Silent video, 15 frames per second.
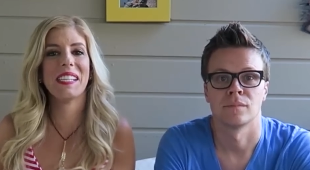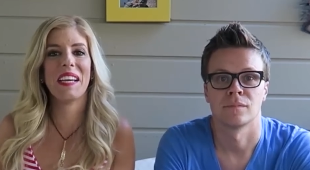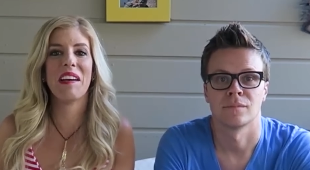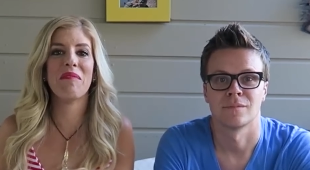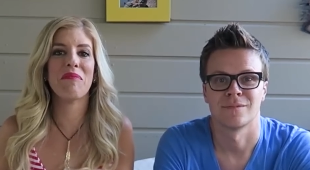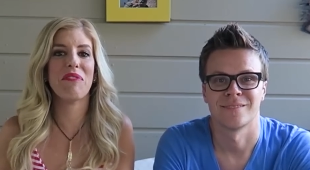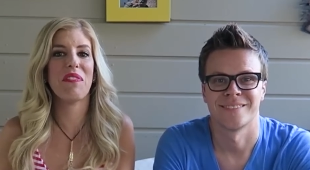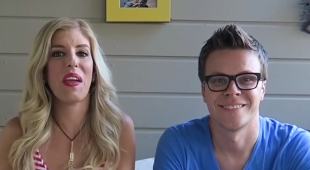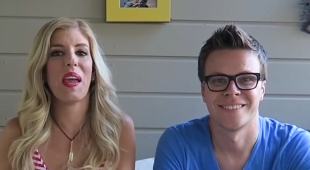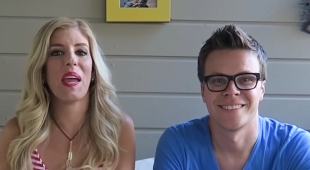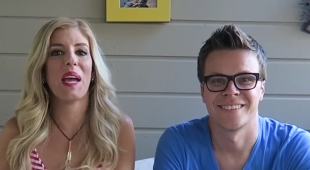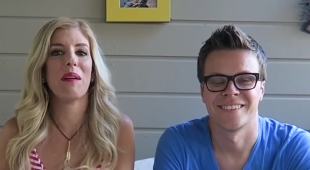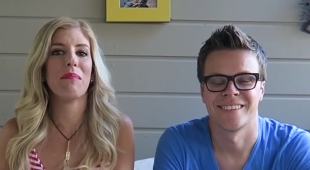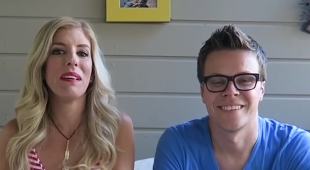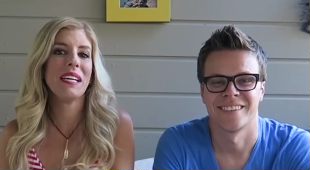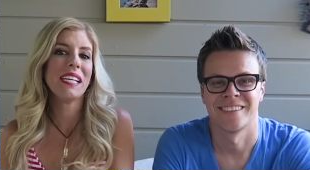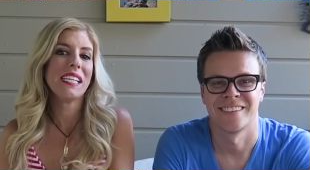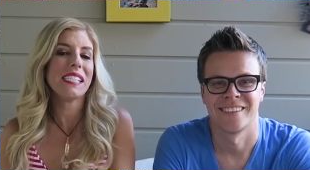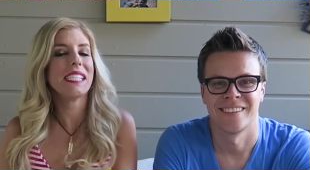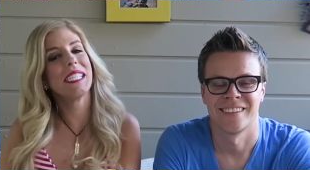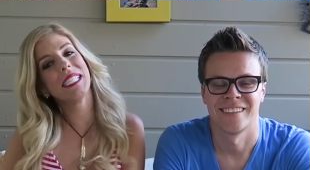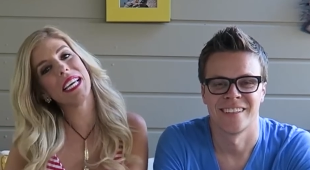Speaker 1: Zam fam.
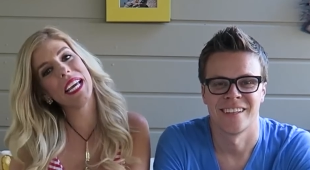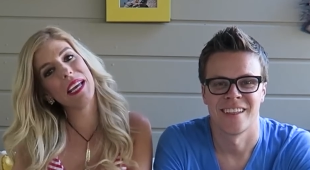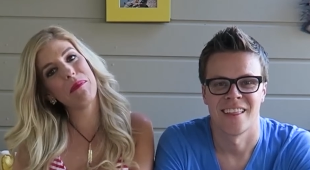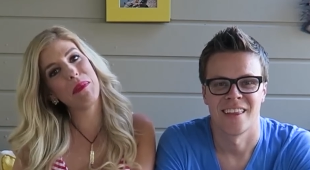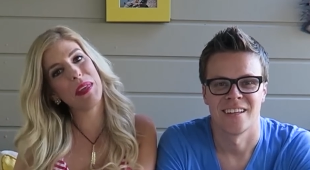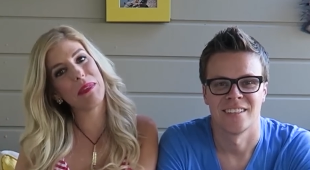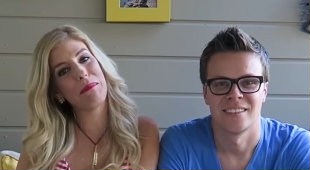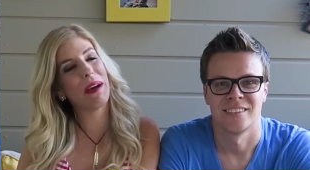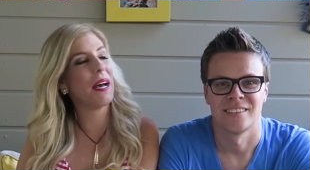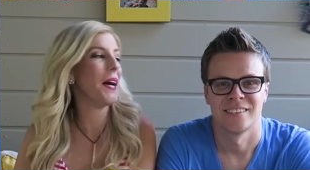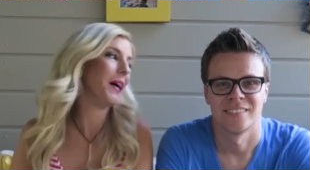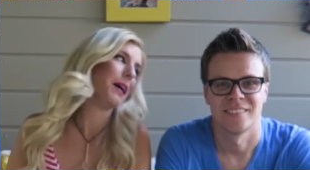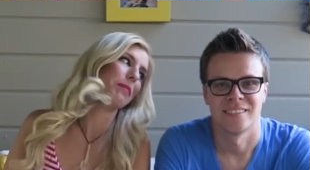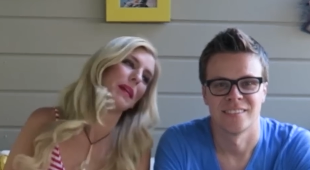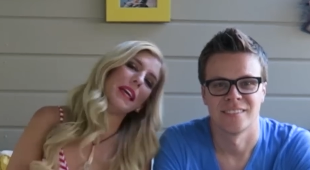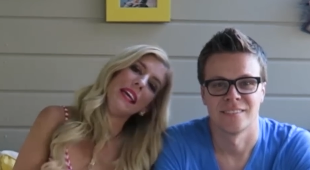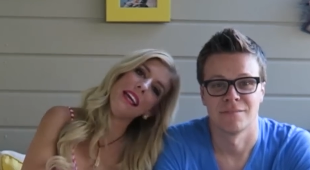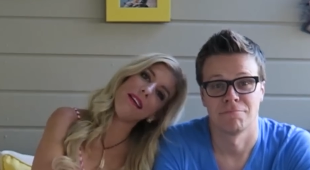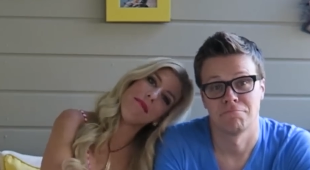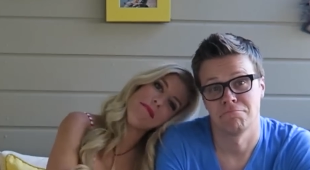Today I'm with my hubby,